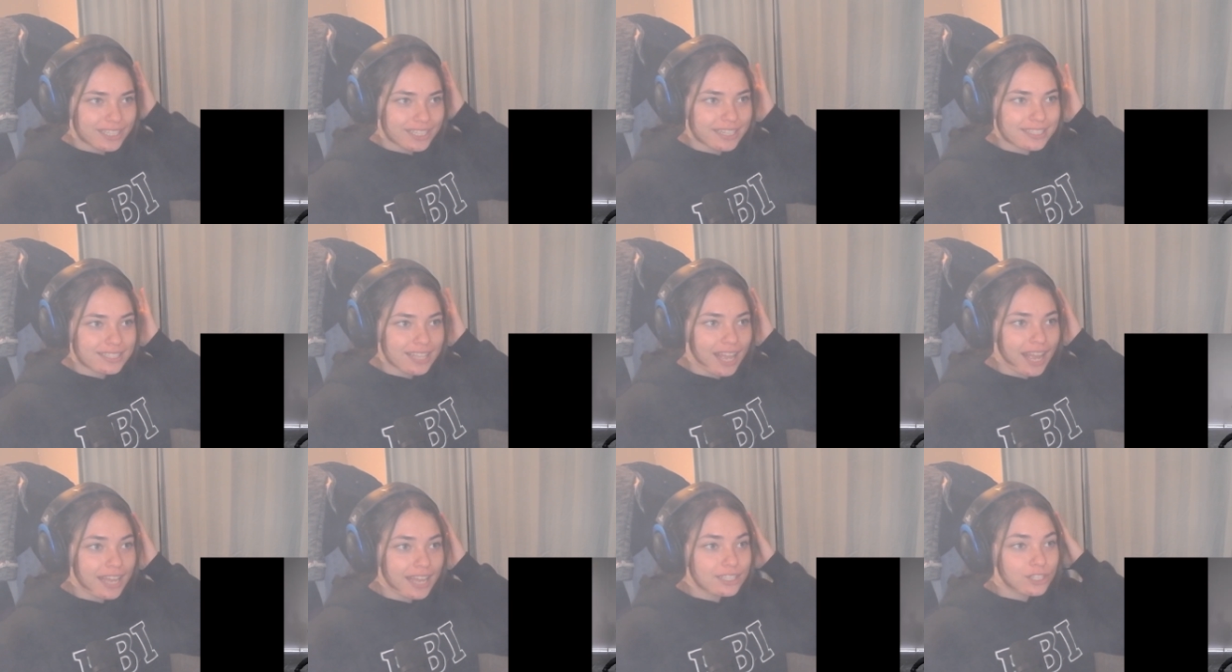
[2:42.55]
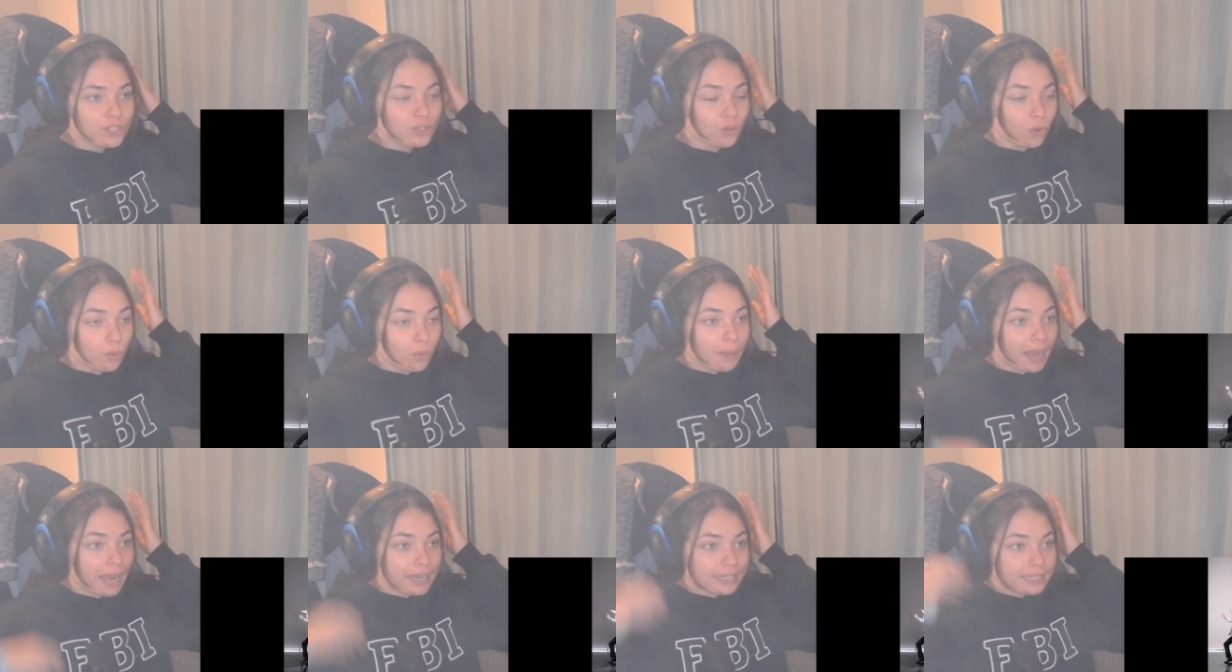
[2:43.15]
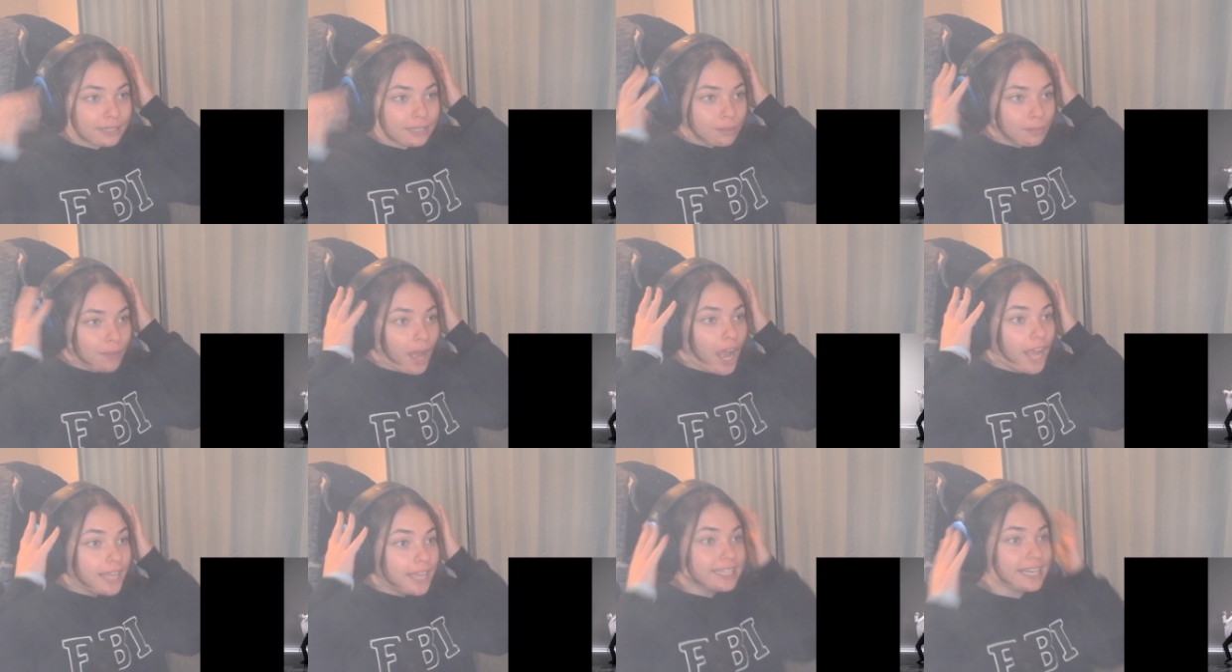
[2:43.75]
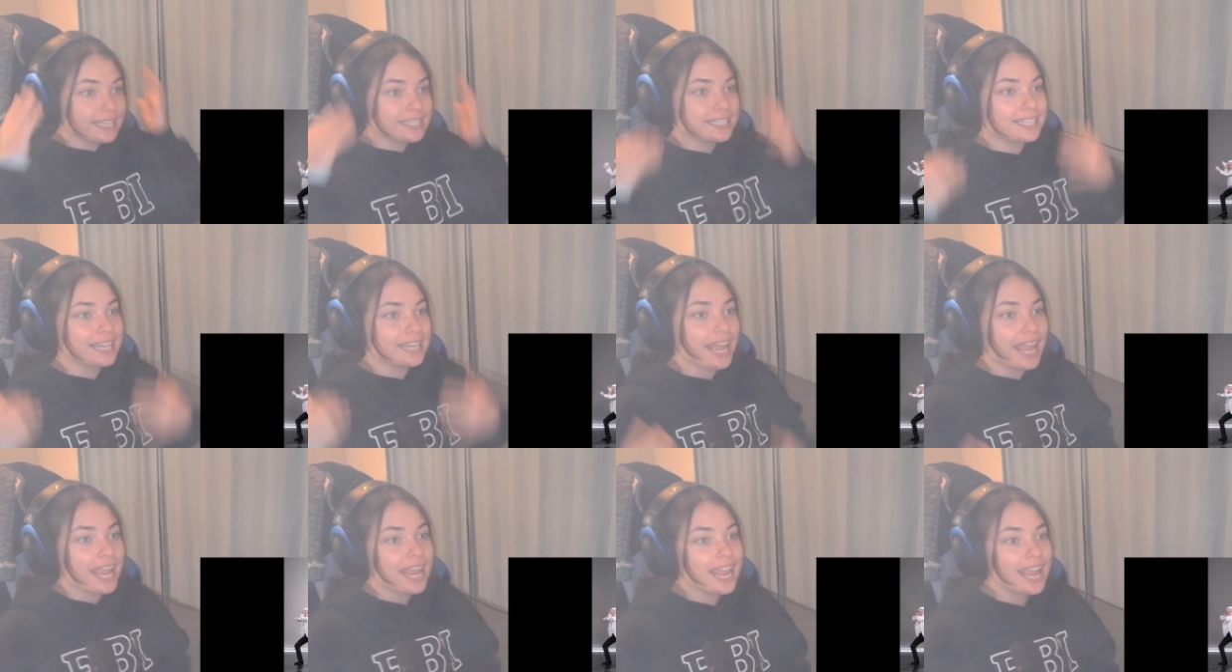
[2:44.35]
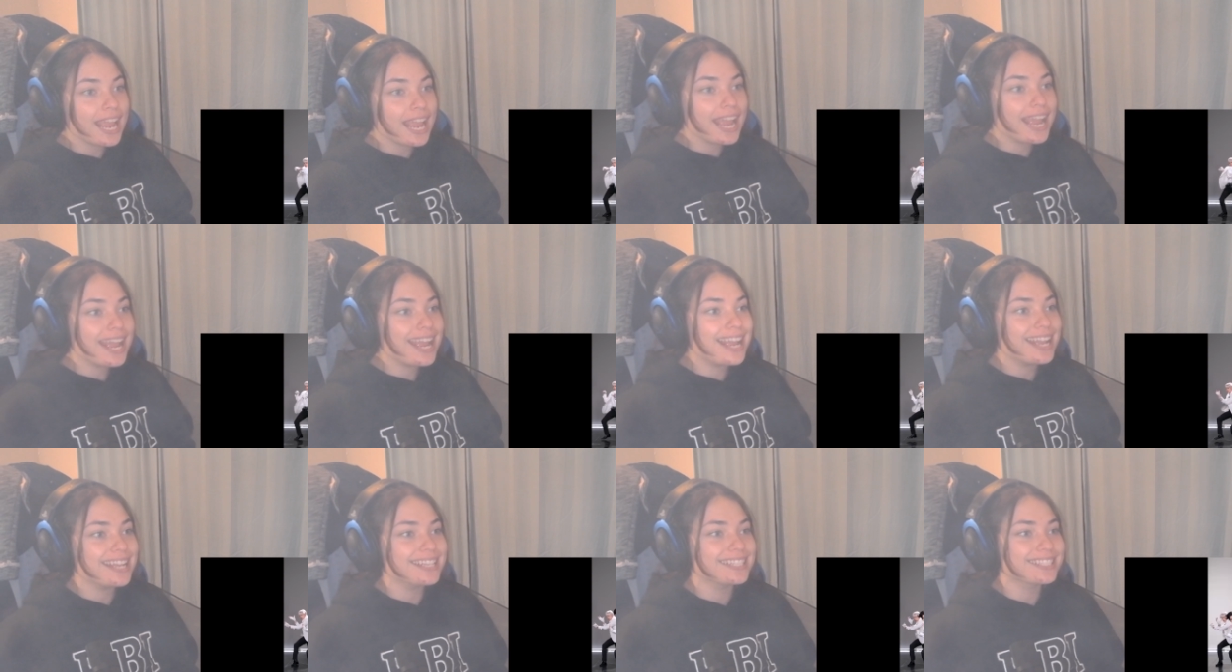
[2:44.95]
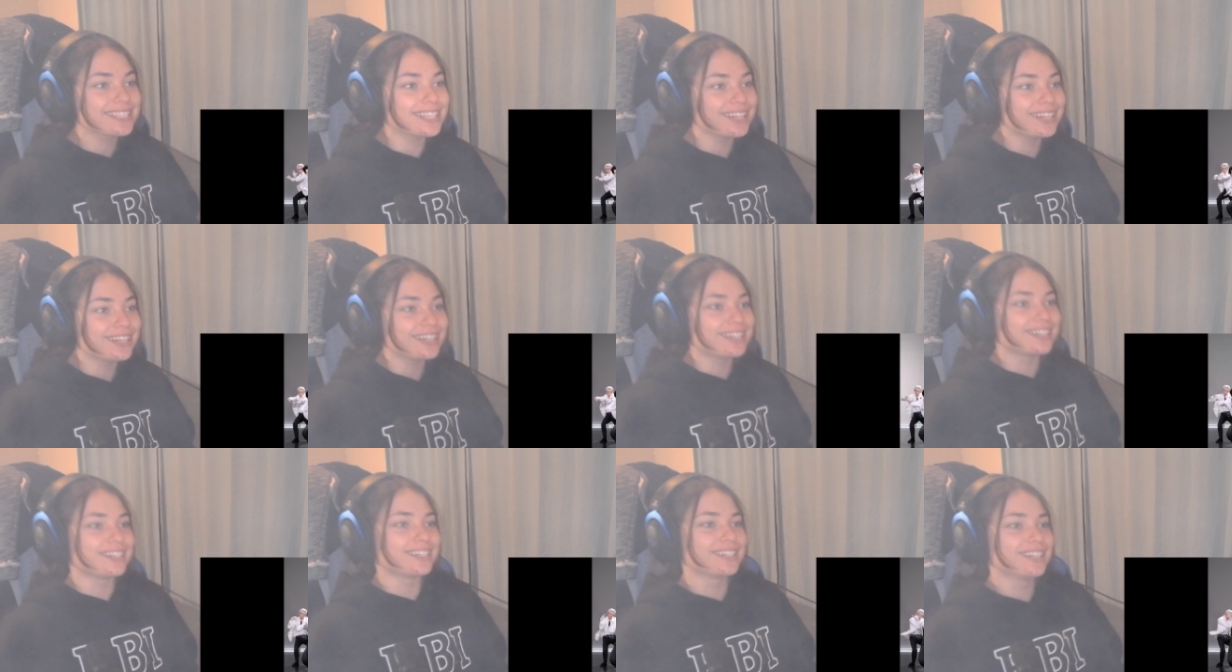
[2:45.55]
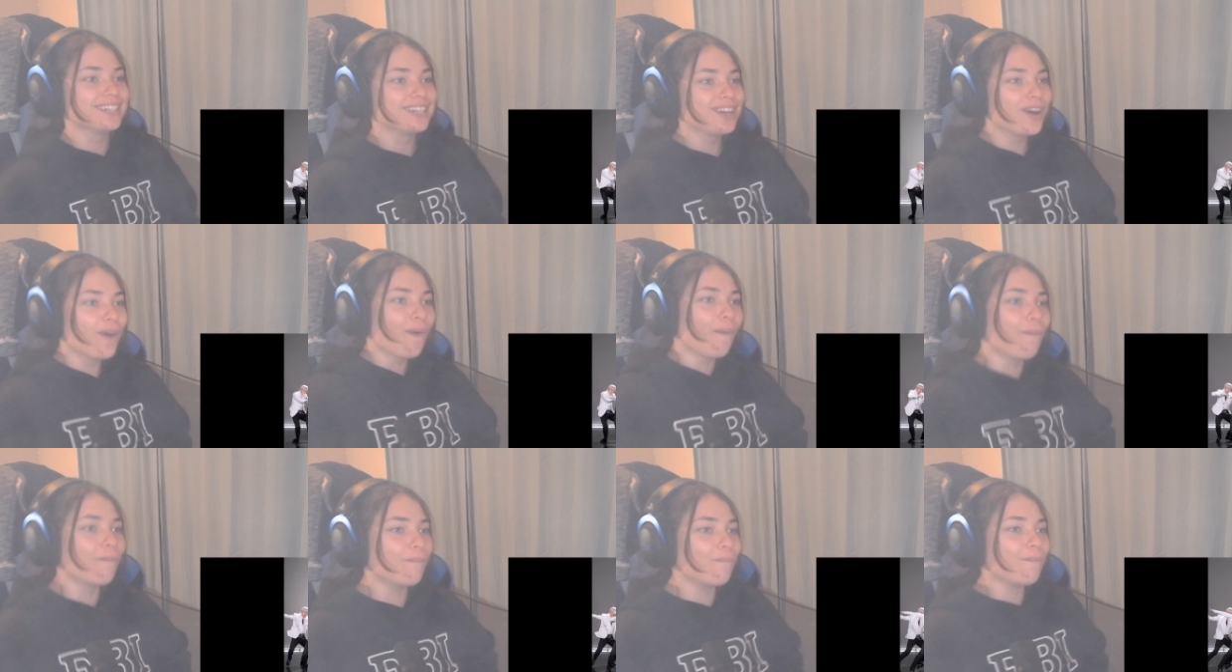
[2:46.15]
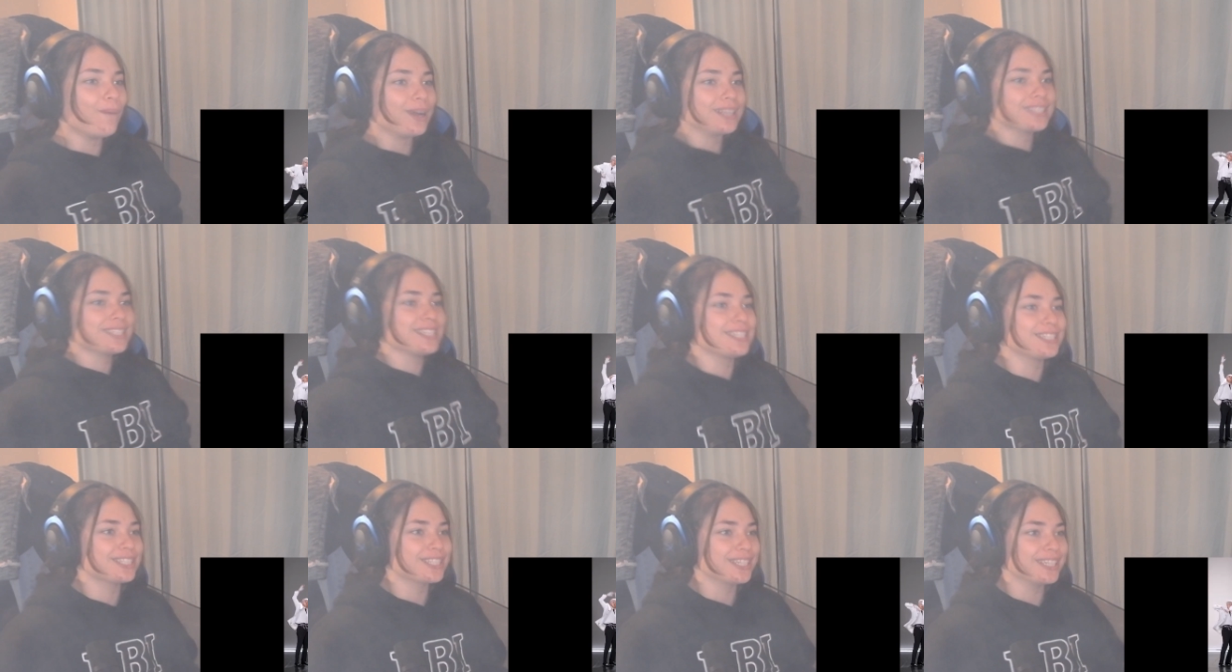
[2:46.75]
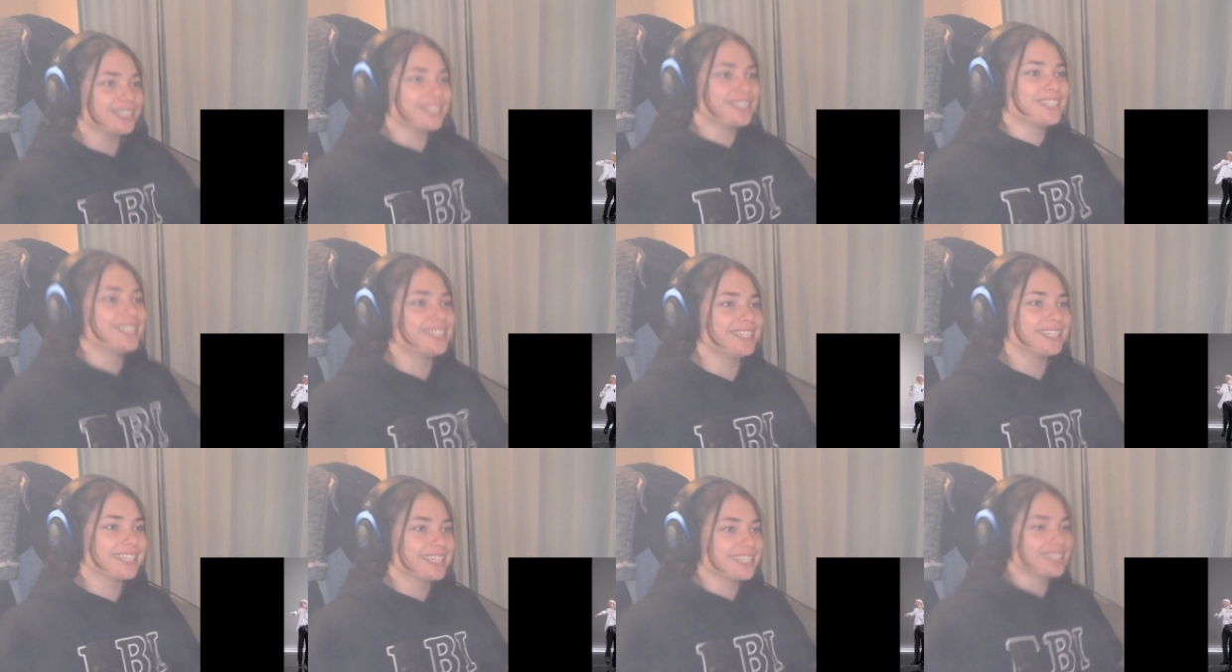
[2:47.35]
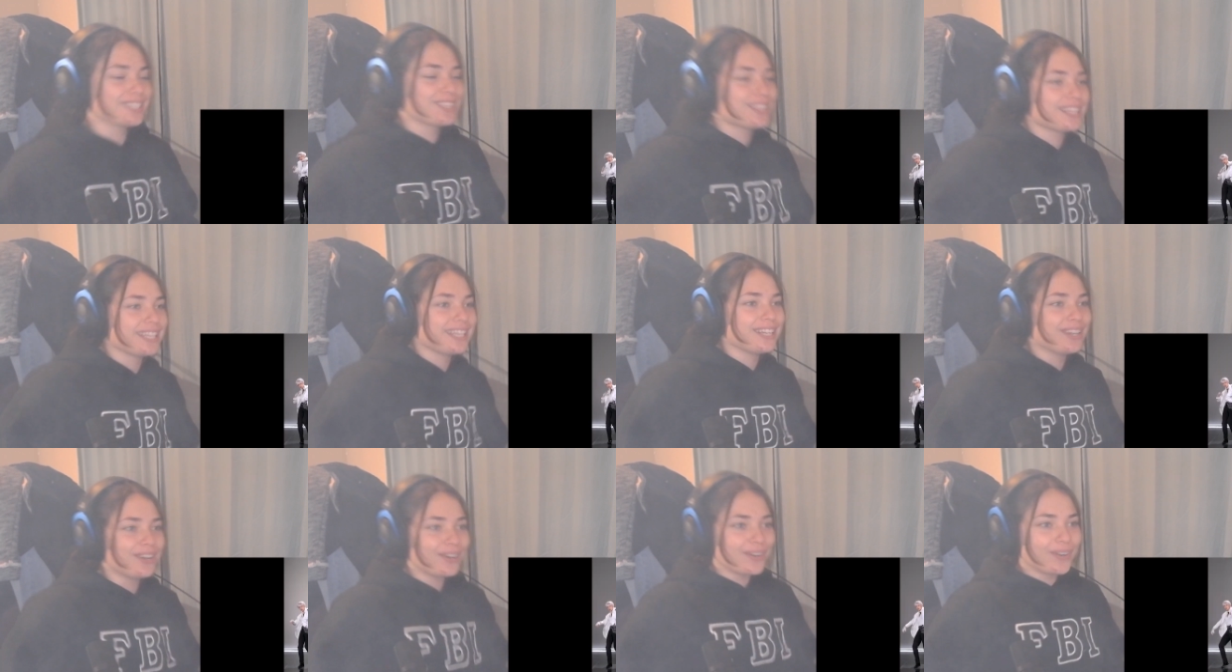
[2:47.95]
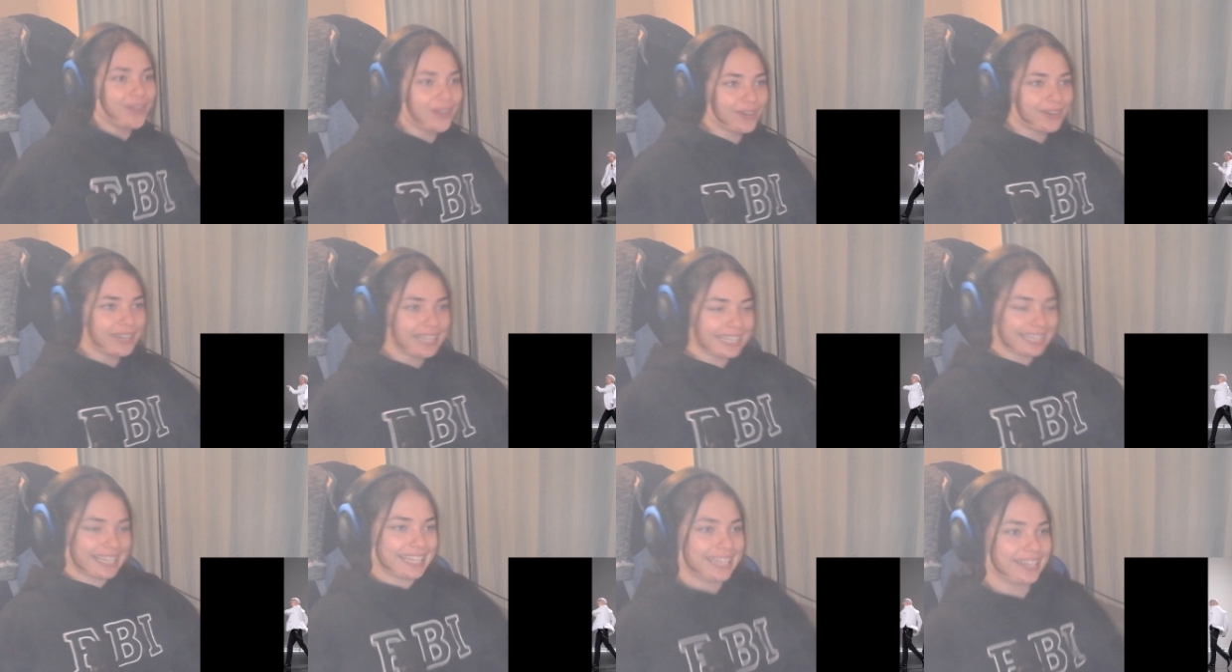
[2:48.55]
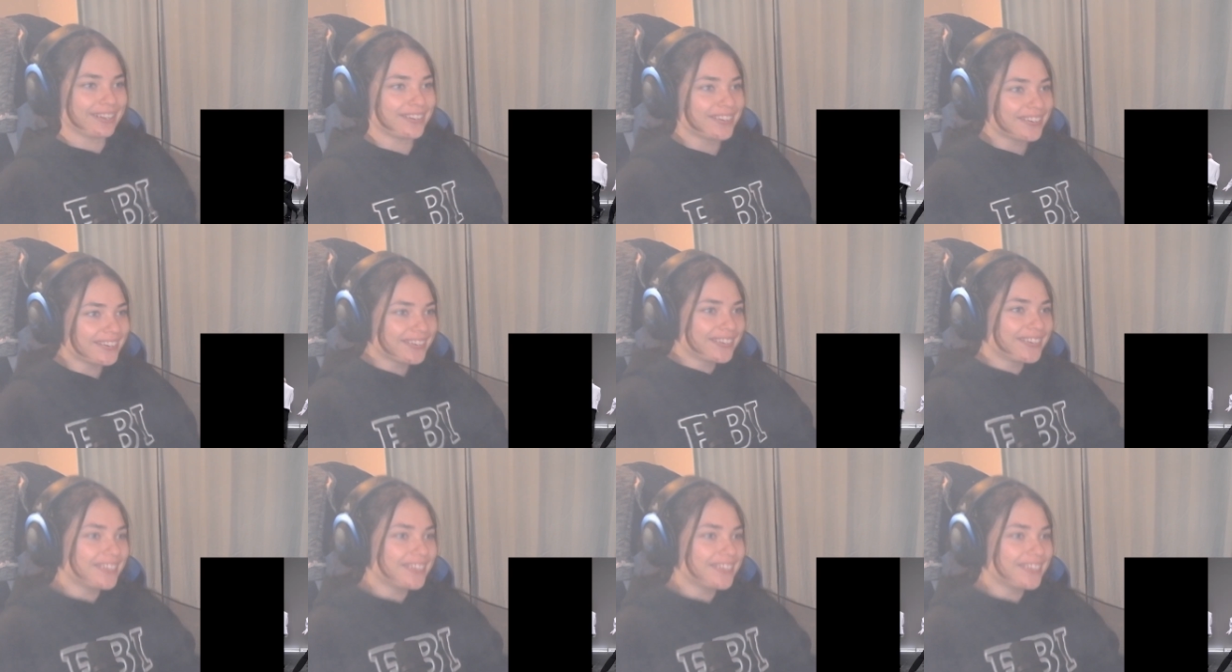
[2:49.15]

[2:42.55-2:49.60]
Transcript: Is that Soul behind him? Yes, it is. Uh, oh, I see Jiyoung and Theo and Keeho.